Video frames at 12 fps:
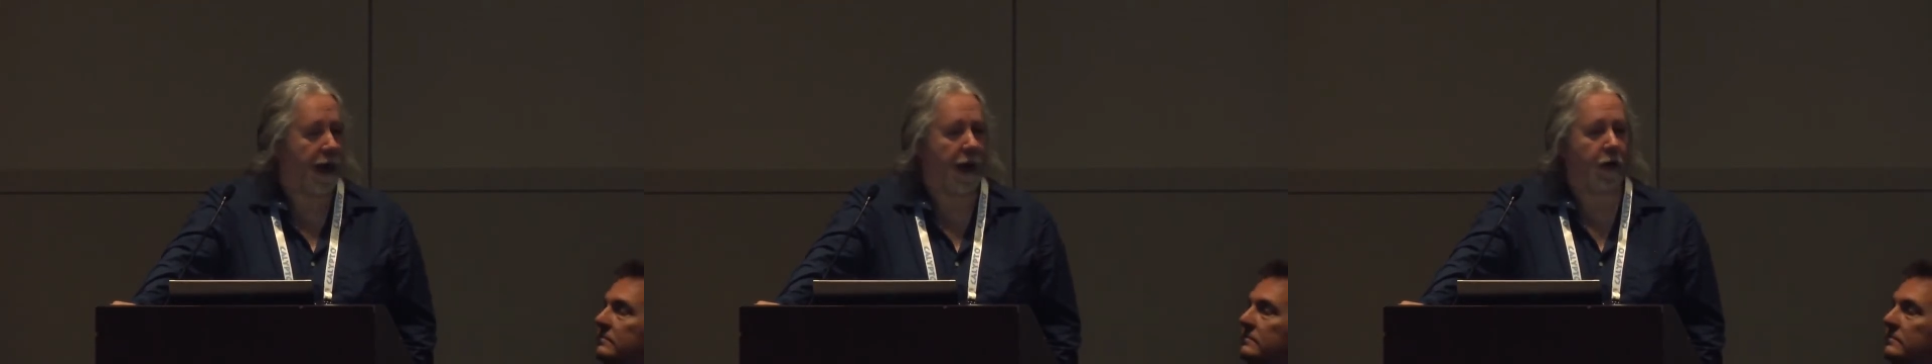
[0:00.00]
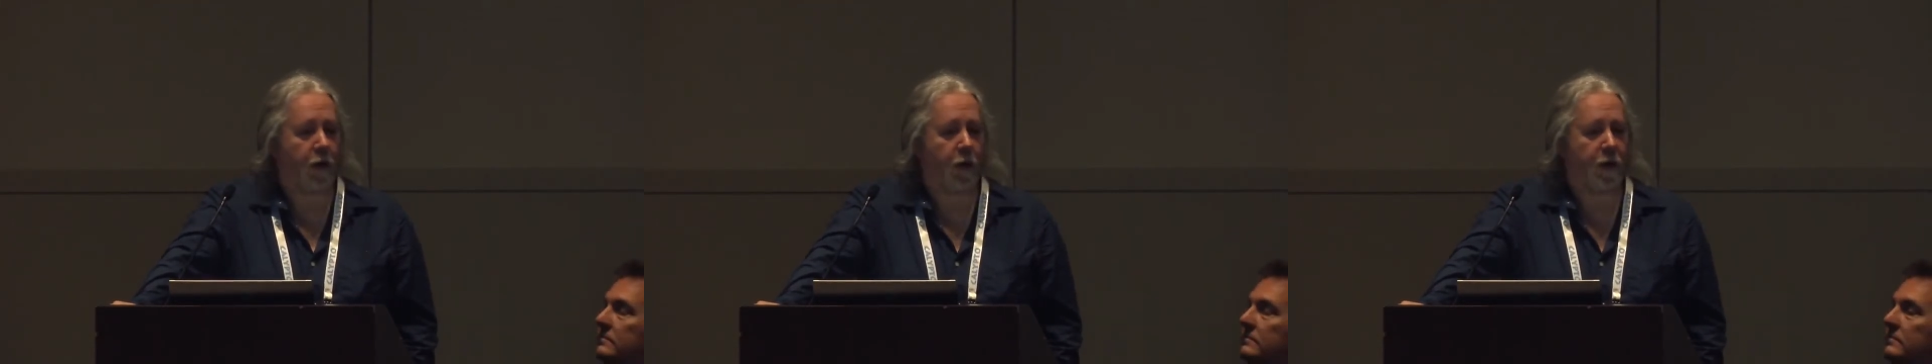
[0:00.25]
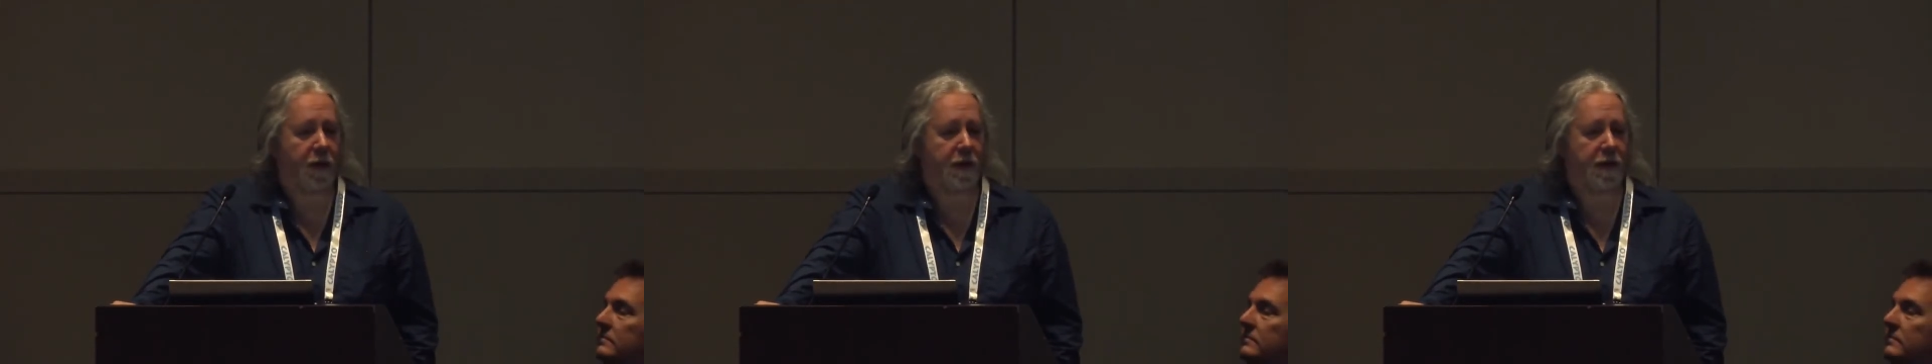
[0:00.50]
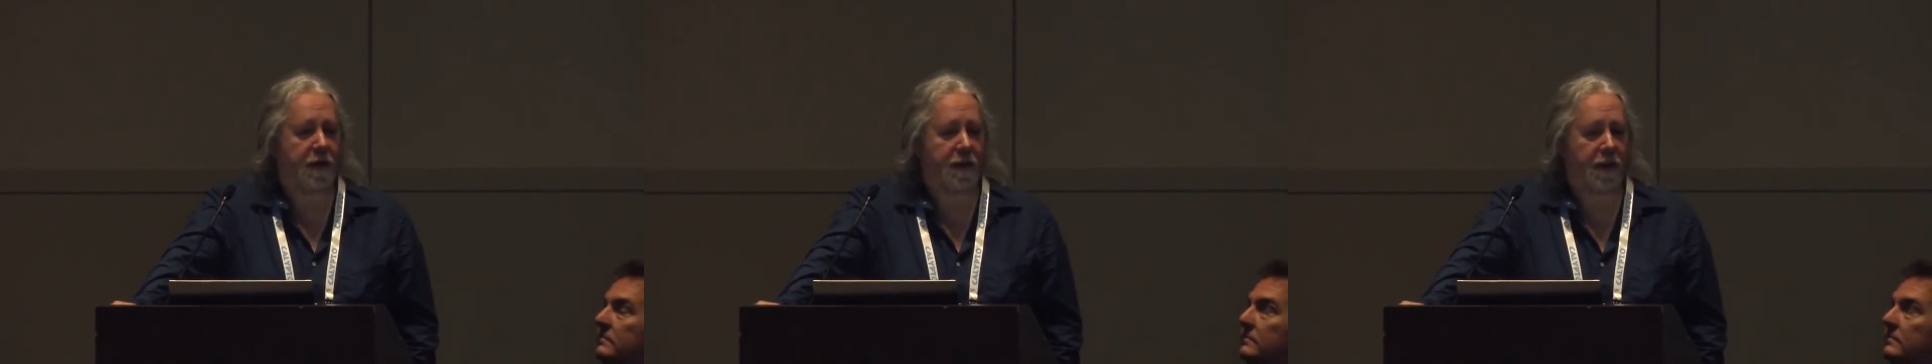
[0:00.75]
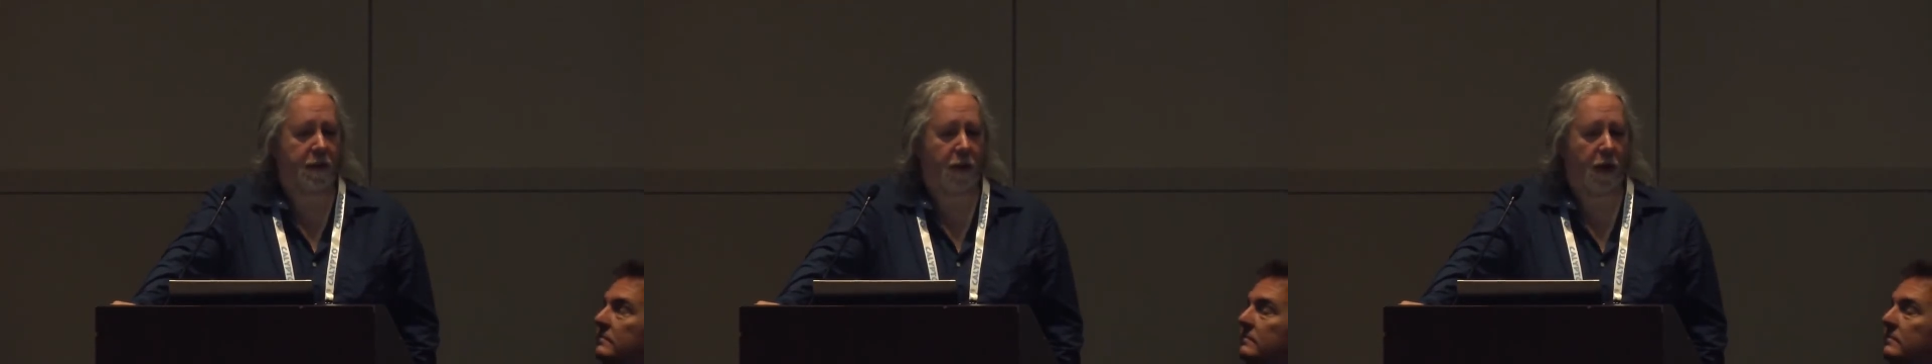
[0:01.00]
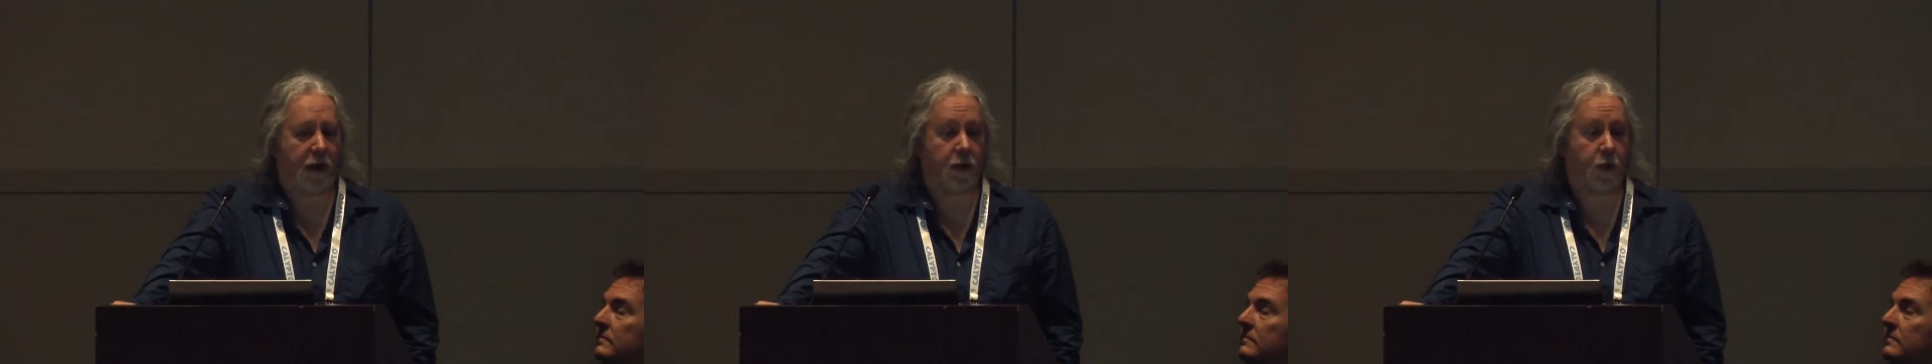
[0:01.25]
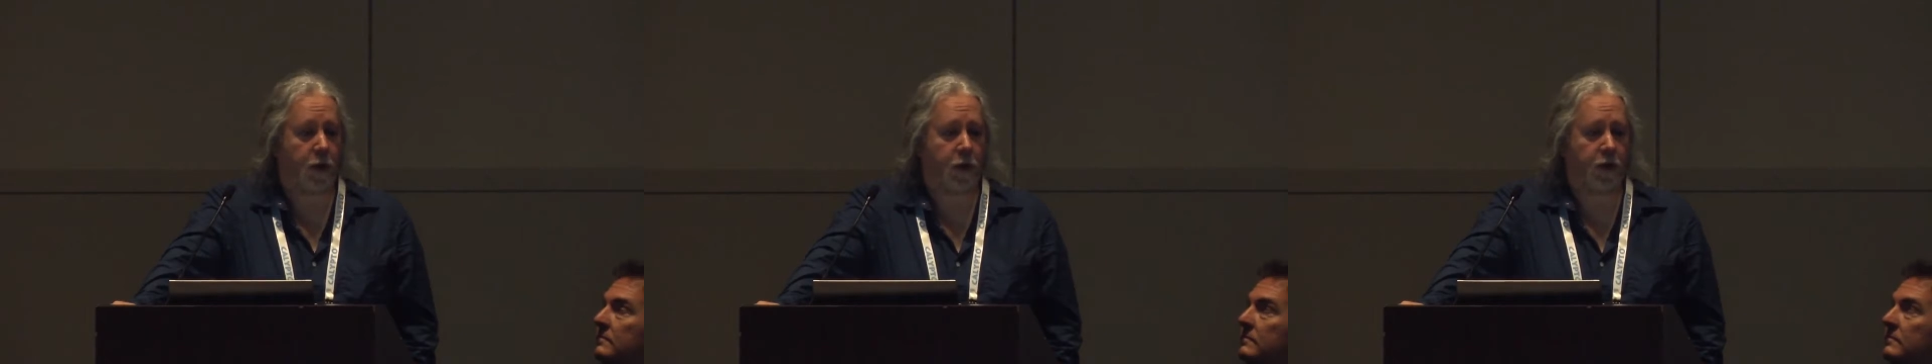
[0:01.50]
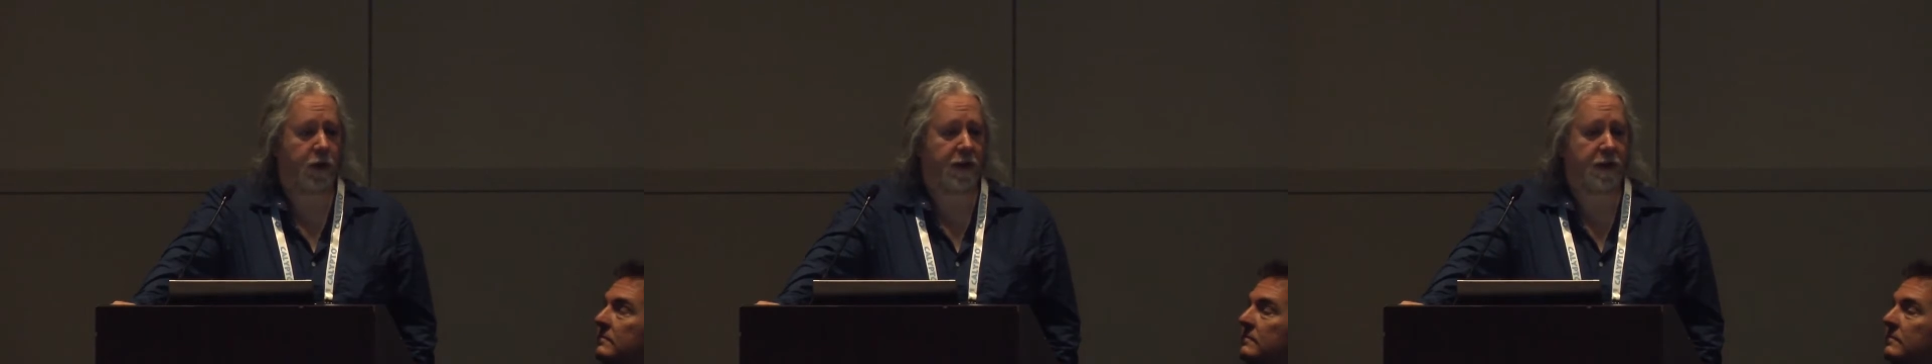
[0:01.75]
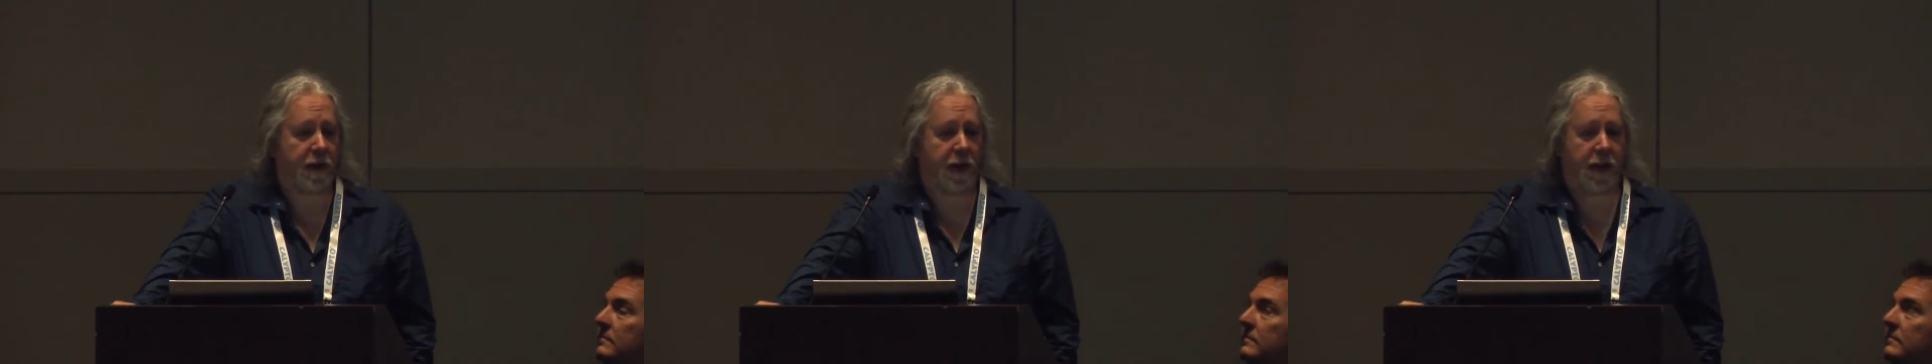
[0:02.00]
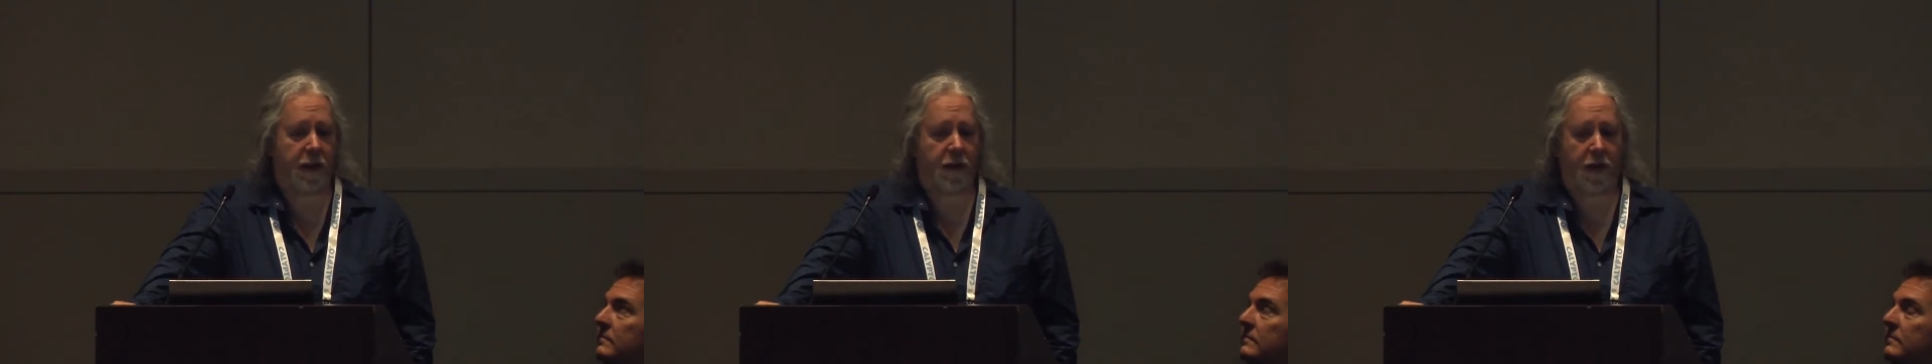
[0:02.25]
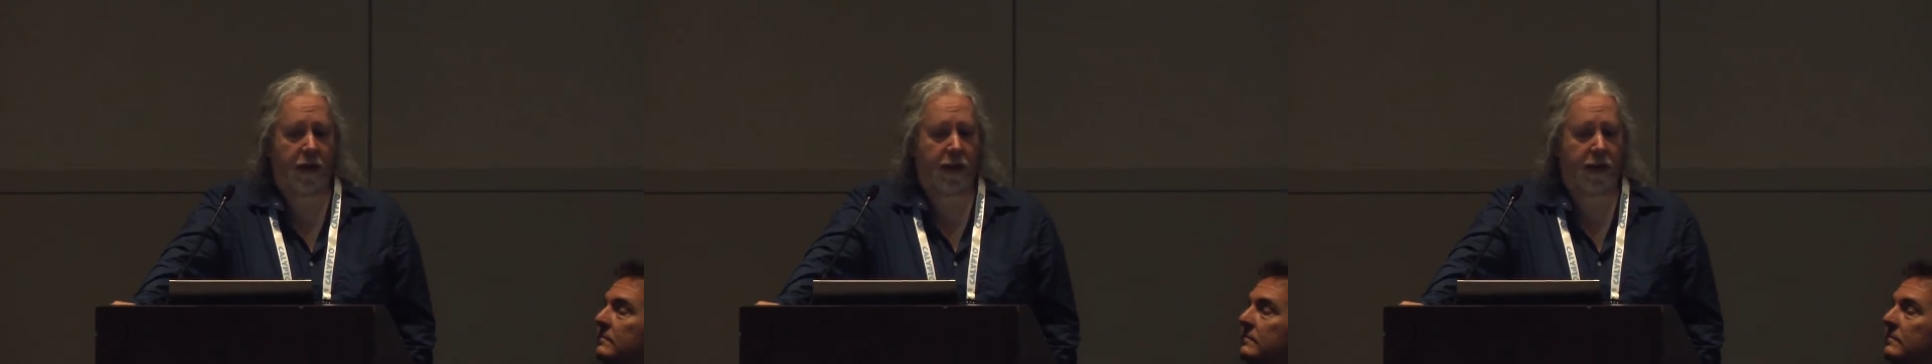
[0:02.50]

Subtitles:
Our growth business is in markets we don't address today.